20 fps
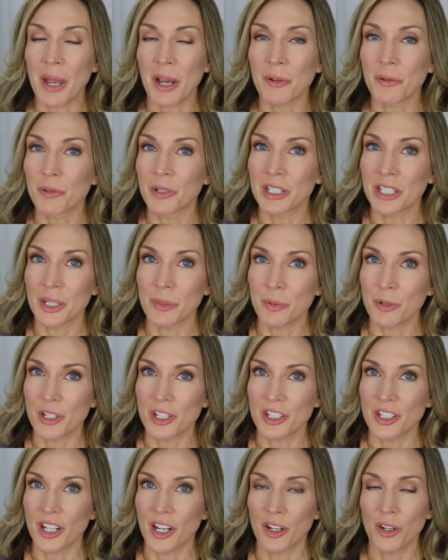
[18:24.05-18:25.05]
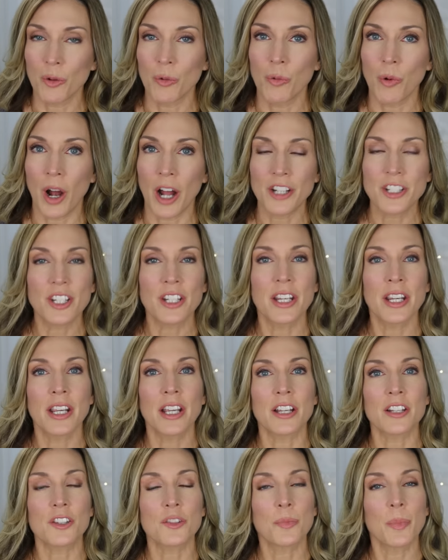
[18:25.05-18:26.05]
I really appreciate your watching,
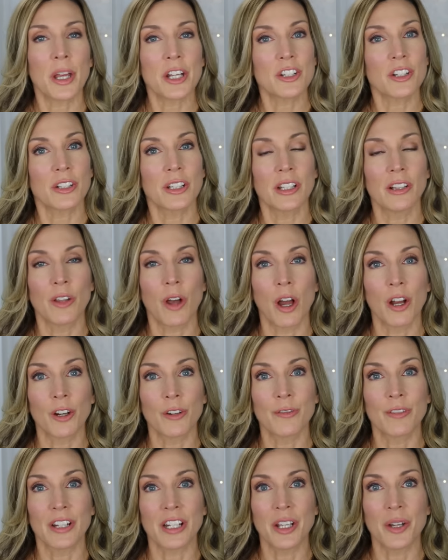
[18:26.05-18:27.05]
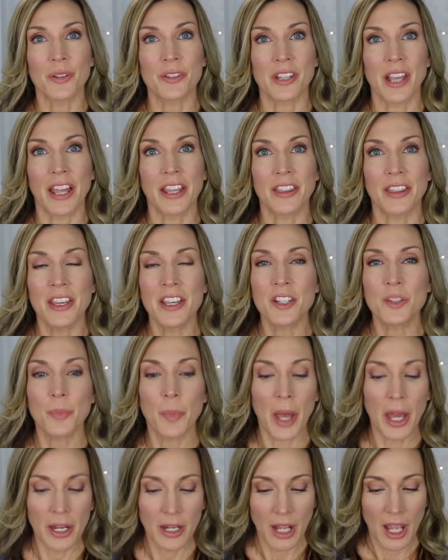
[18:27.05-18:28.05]
especially longer videos like this,
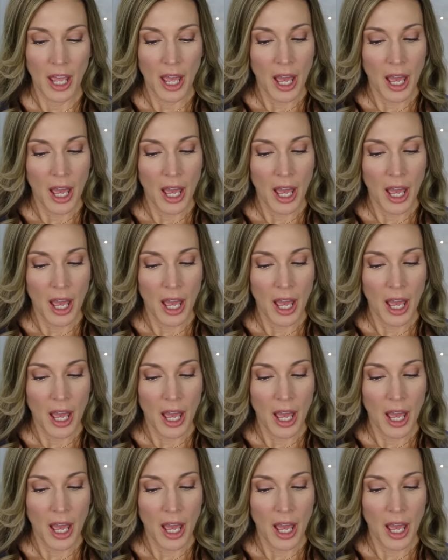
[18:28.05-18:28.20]
but